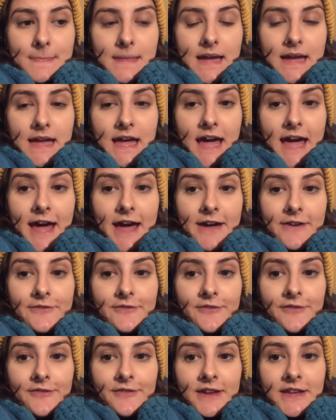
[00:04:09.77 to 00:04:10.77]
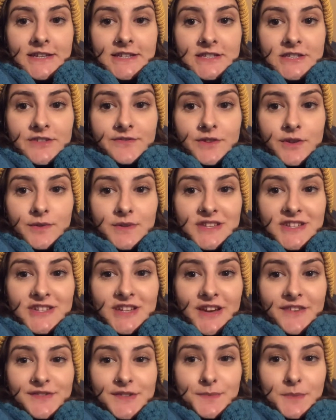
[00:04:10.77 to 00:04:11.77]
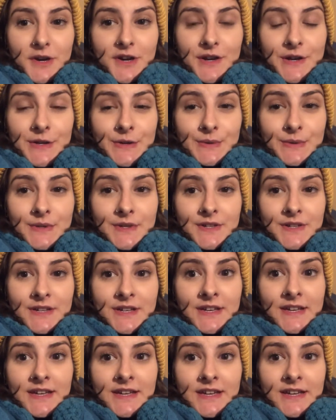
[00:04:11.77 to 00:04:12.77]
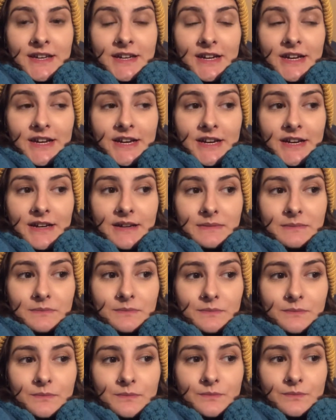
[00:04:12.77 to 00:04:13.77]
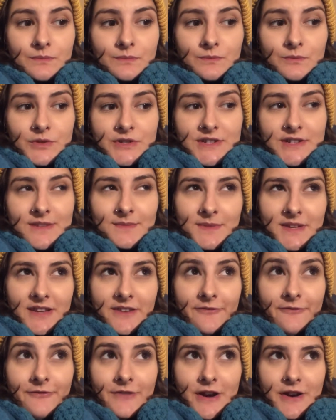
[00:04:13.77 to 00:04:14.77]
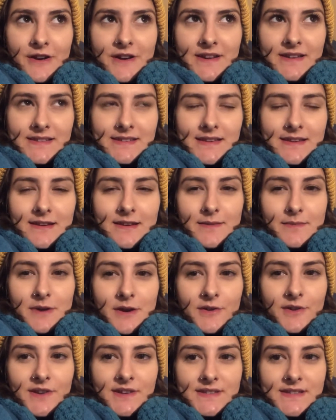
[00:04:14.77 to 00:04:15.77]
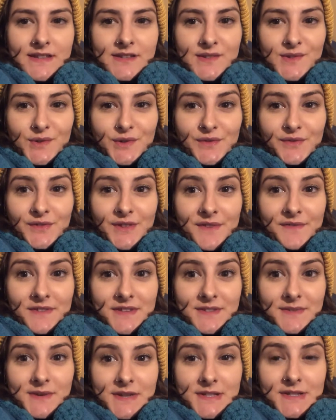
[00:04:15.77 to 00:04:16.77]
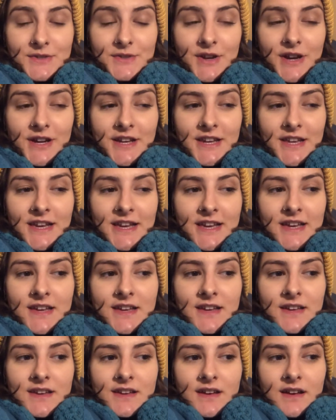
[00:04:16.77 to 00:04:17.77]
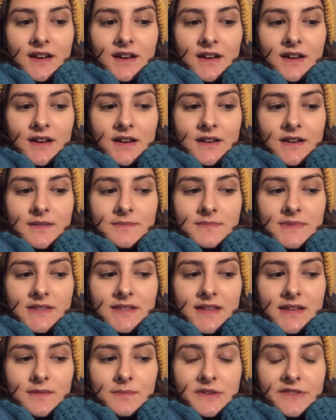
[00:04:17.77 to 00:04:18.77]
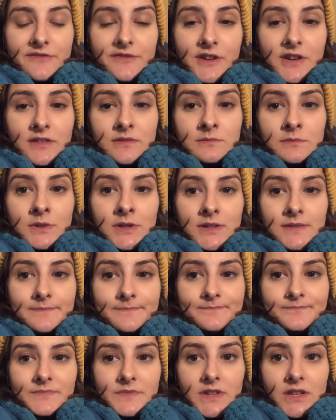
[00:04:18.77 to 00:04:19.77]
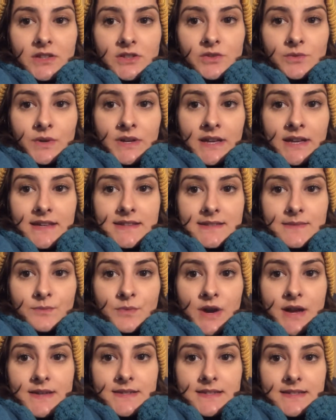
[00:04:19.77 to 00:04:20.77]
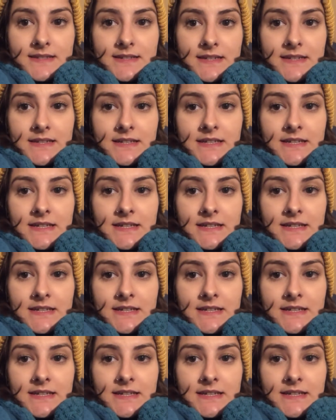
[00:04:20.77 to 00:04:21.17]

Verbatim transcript: I have an interview with a chef tomorrow, um, which I'm like very excited about because I sort of love this restaurant. Um, and that'll be fun, but I do want to get some rest,